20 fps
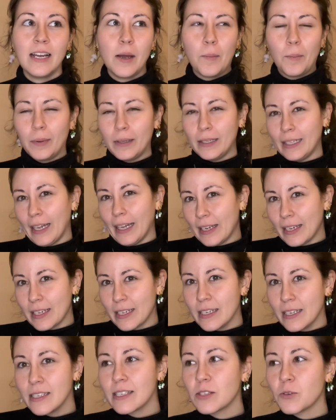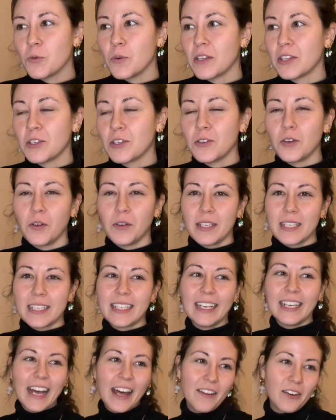place with, you know, this
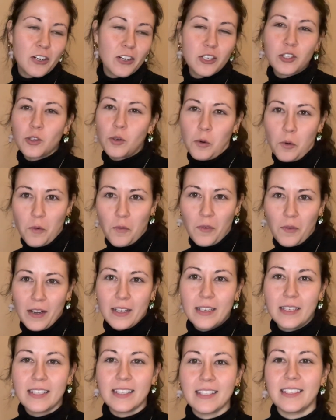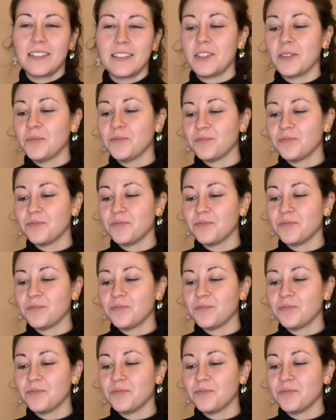leather sofas and